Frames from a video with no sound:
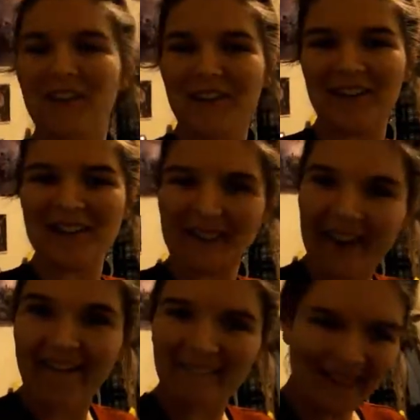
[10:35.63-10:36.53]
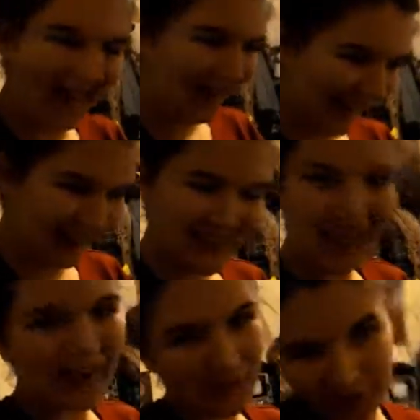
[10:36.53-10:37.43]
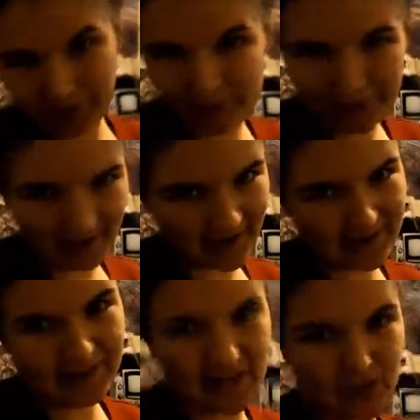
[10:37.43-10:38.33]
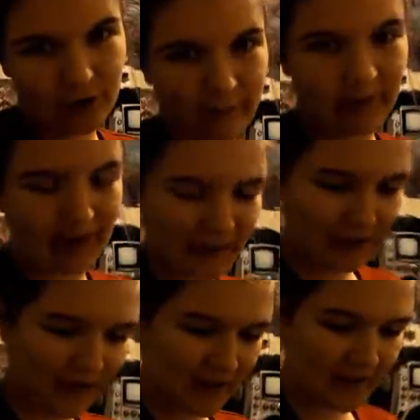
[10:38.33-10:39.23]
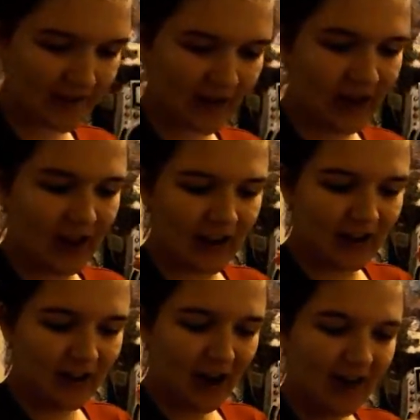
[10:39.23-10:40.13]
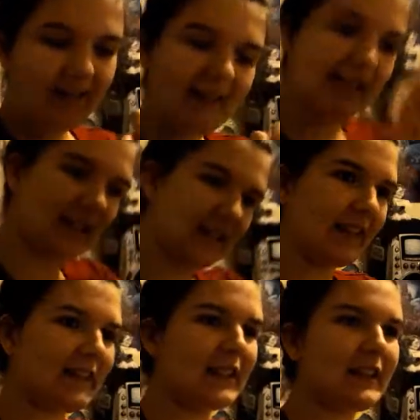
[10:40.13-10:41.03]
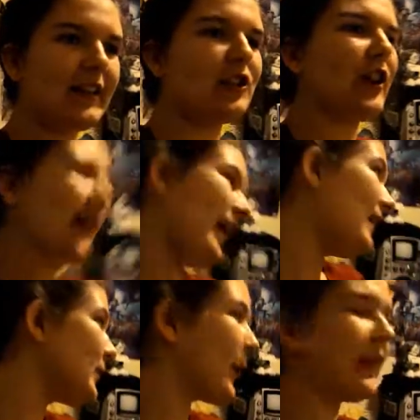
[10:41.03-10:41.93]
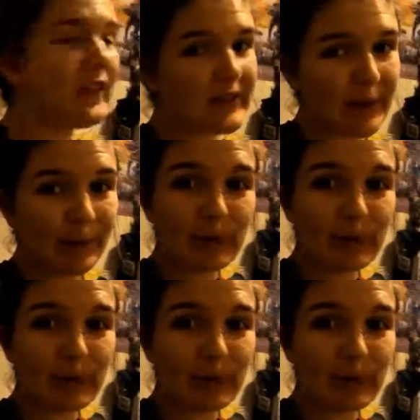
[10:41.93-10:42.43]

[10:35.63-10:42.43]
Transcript: turned out. Like I said I was worried about the hand stitching because it's not as a clean stitch as with the sewing